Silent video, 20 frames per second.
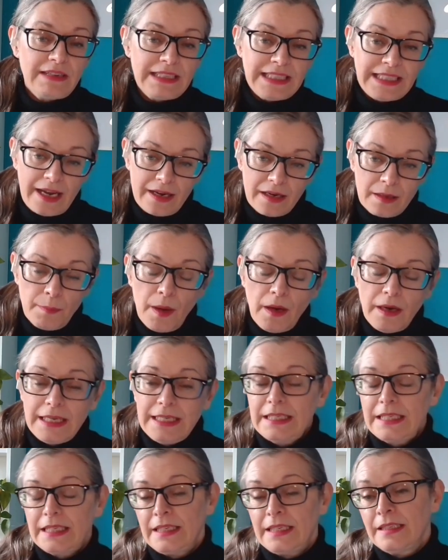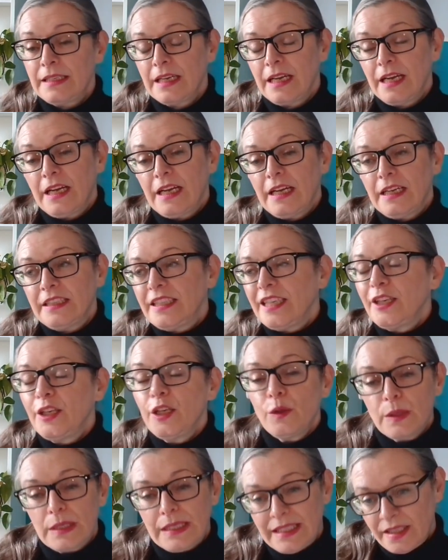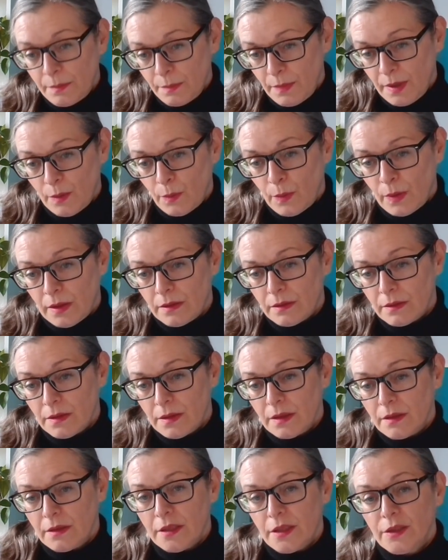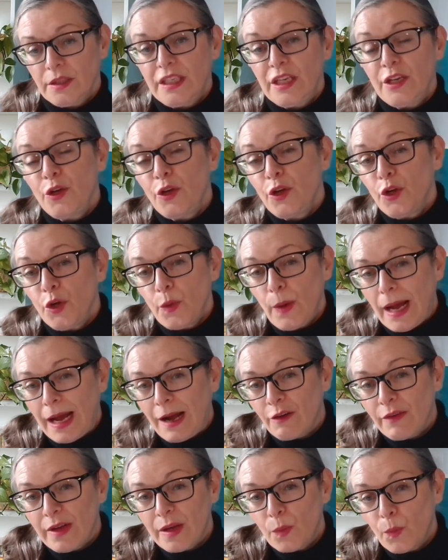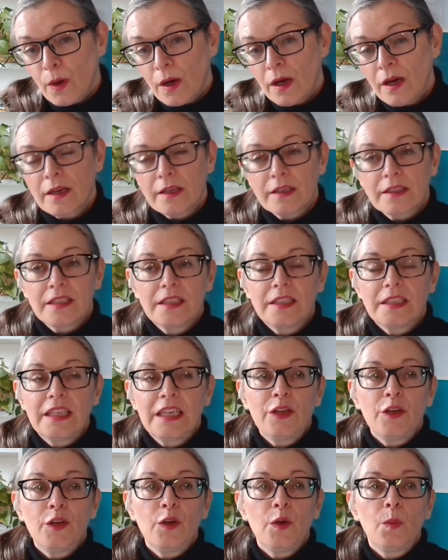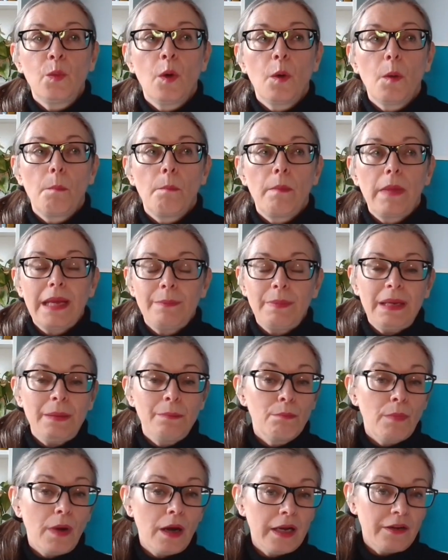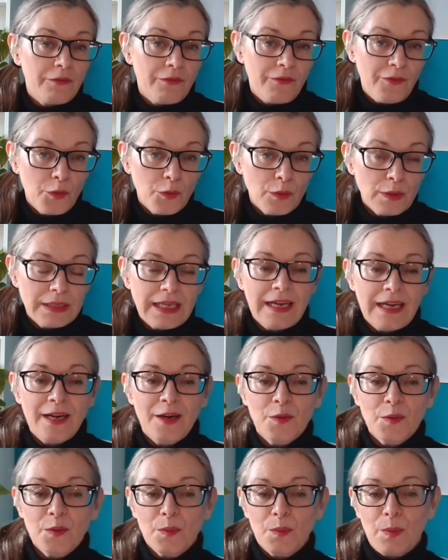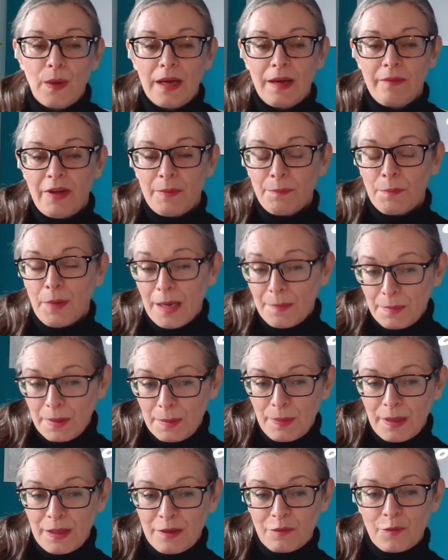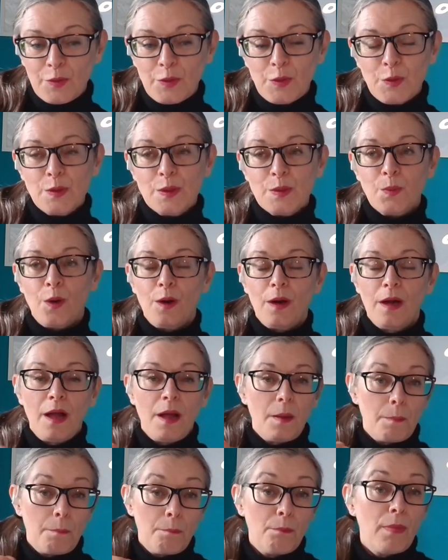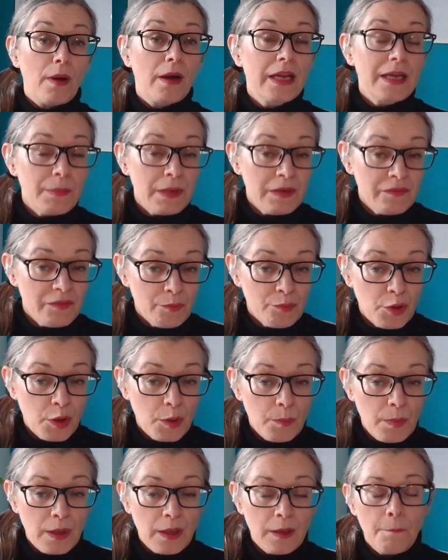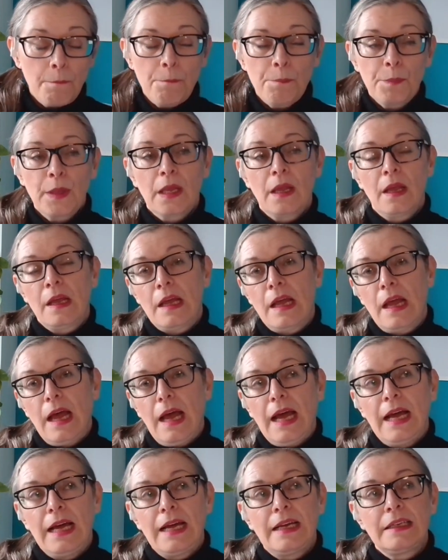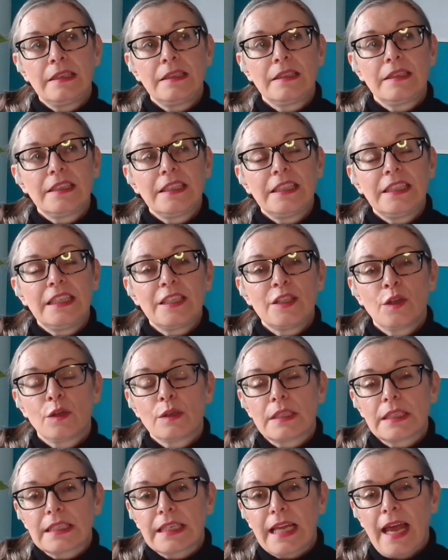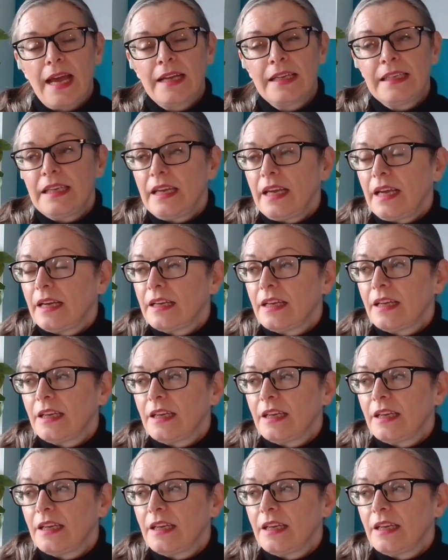very tech-minded, she'd use similar ones. So she knew how they worked. She knew what maybe might fall down, where there might be pitfalls, what might be the problem. And she's not scared